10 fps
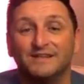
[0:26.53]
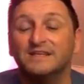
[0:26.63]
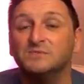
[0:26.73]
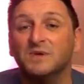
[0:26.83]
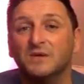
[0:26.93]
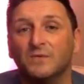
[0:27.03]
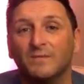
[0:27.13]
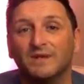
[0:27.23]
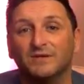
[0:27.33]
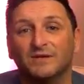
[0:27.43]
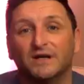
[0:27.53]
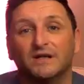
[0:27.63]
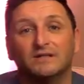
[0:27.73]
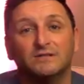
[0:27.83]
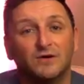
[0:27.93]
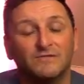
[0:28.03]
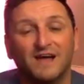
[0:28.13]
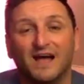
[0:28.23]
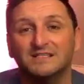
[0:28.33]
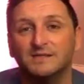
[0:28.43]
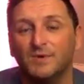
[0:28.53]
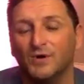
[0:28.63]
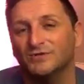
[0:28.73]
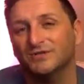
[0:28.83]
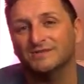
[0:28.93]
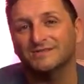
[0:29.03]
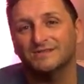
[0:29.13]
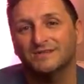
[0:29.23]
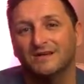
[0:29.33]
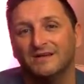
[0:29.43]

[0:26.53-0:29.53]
This week, when we look at love and emotions,